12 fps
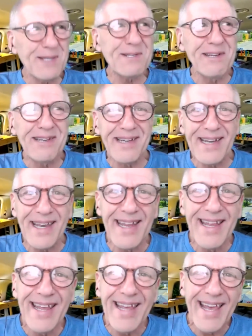good
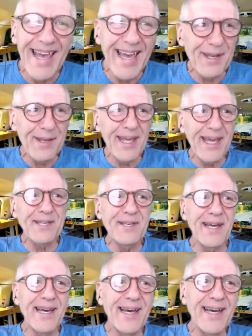and
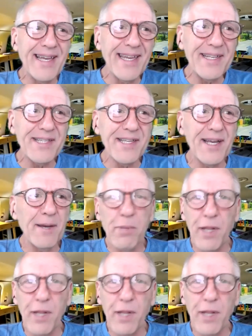that it's a